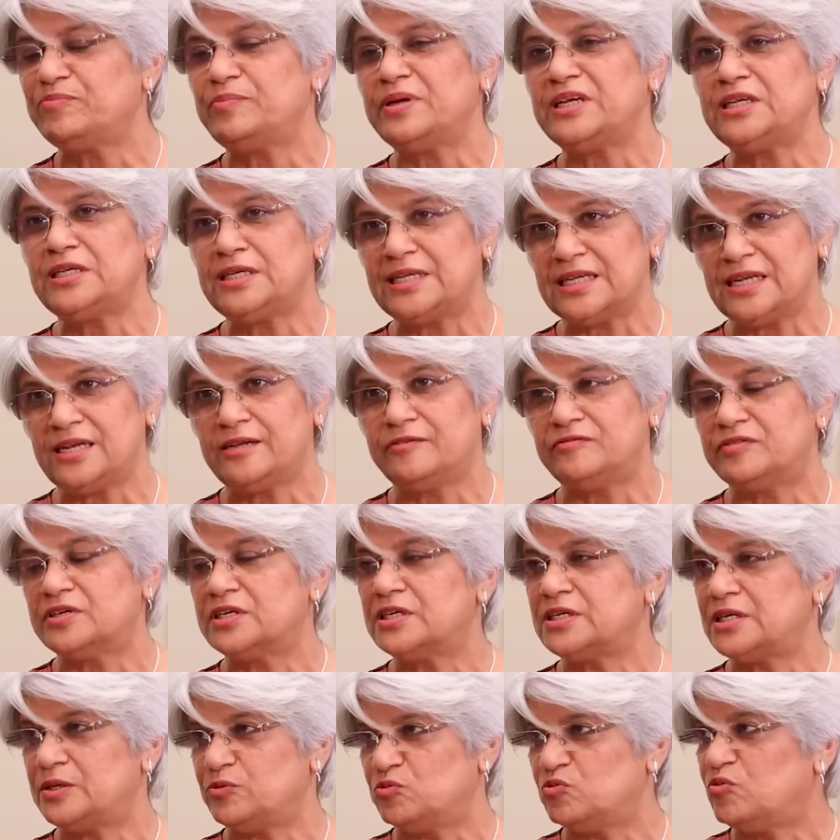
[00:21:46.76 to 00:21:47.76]
have been
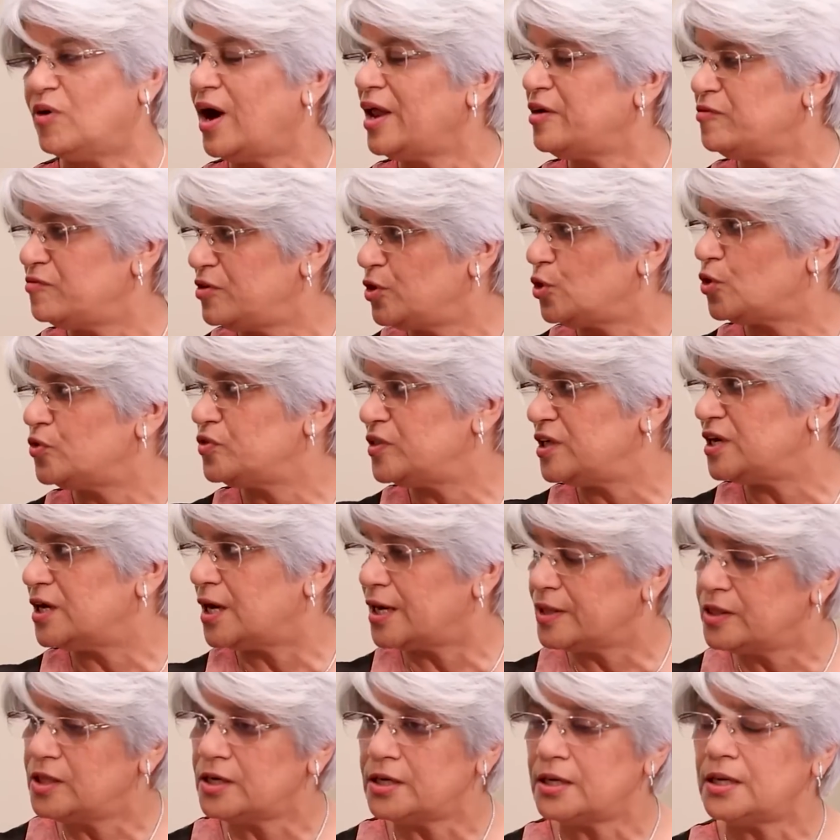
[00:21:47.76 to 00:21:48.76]
delivered one way or the
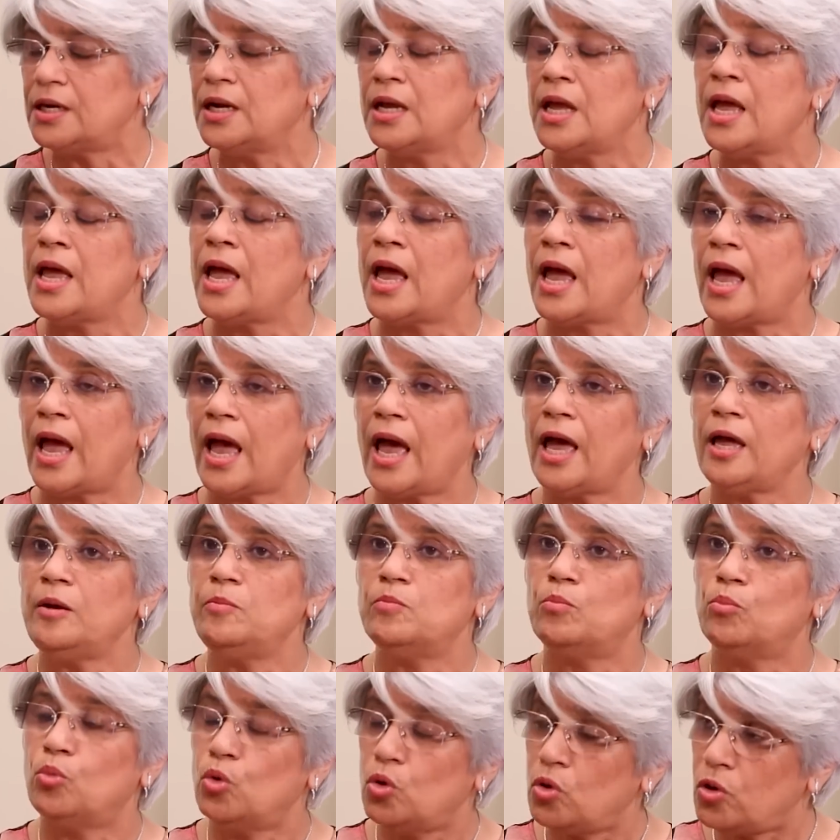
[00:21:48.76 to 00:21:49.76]
other,
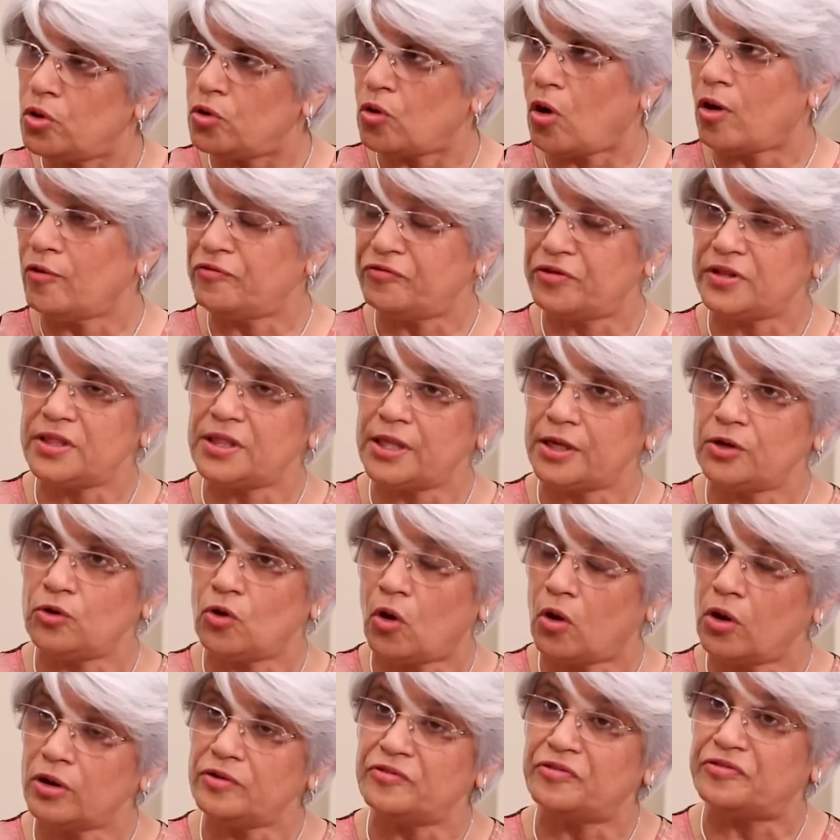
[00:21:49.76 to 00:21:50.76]
and more often than
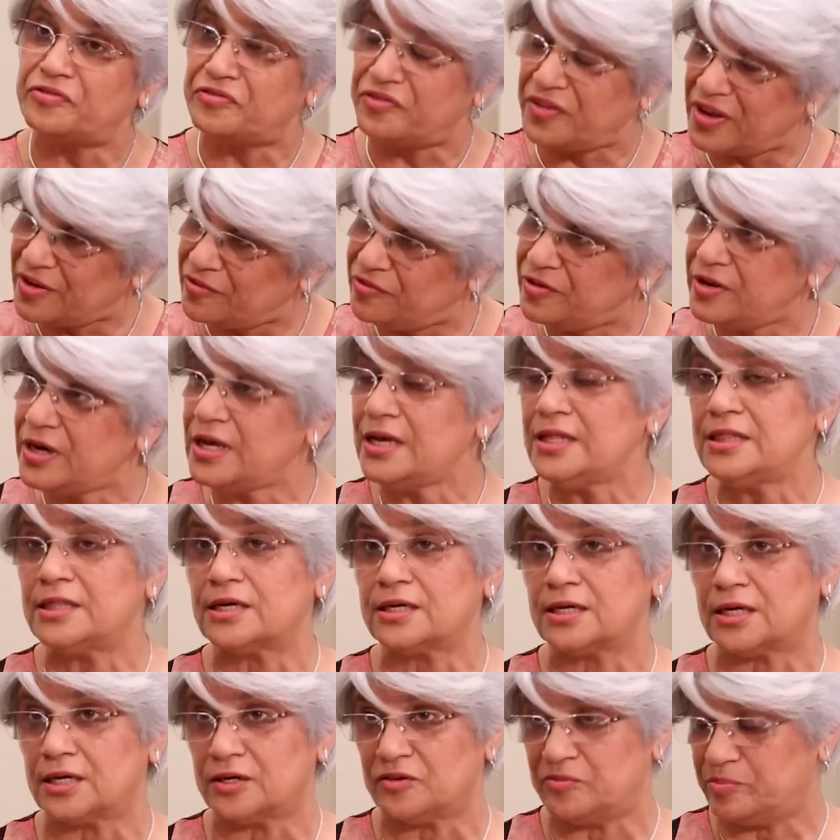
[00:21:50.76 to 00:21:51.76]
not, favoring
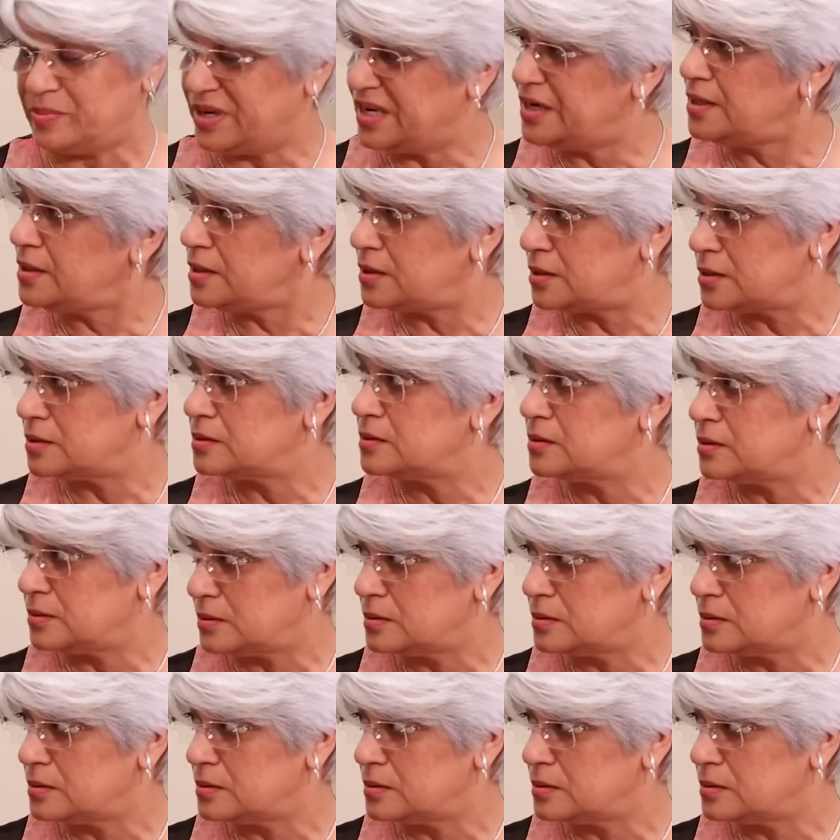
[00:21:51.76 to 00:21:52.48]
the government